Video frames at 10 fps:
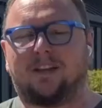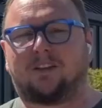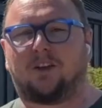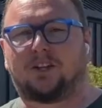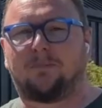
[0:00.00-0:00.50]
Let's
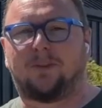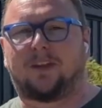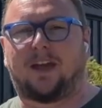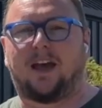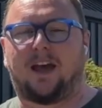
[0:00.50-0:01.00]
go jump in the
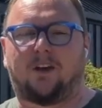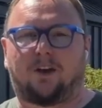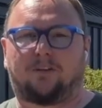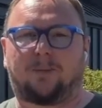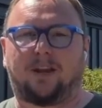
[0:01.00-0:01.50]
car and I'll
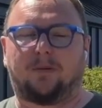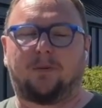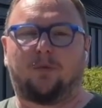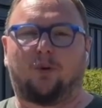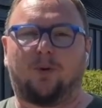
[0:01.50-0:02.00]
explain a little
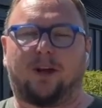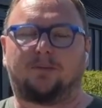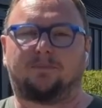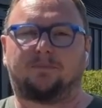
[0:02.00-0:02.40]
bit more about it.